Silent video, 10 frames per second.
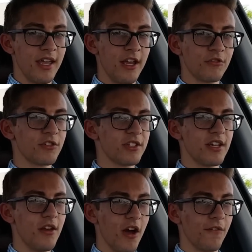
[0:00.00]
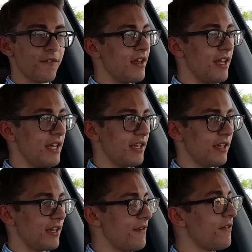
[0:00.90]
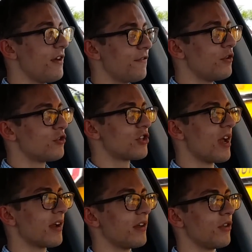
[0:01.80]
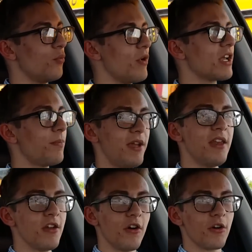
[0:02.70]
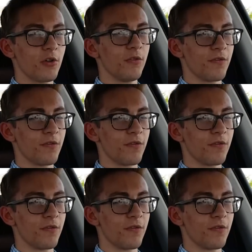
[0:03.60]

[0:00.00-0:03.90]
Interesting enough, even if you check the Wikipedia article